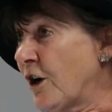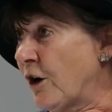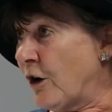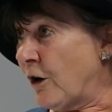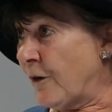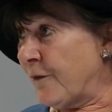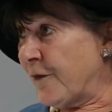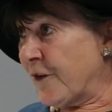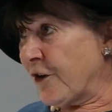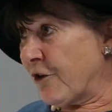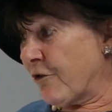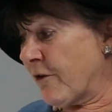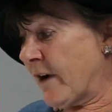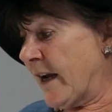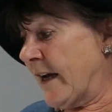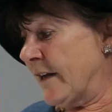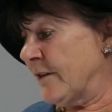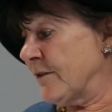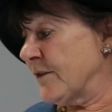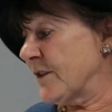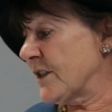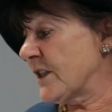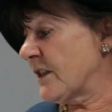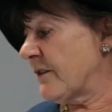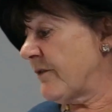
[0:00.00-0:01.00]
on the
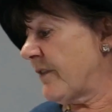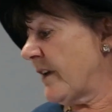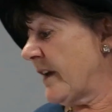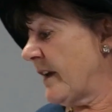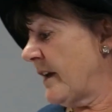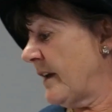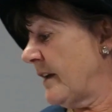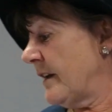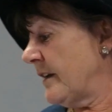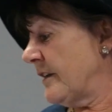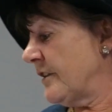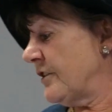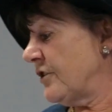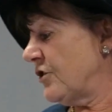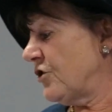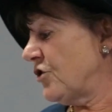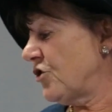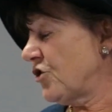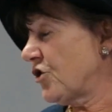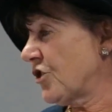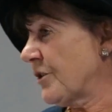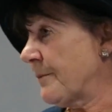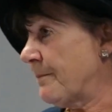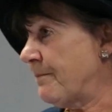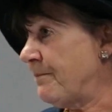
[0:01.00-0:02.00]
grounds of
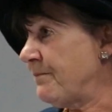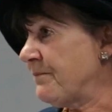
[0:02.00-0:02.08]
age.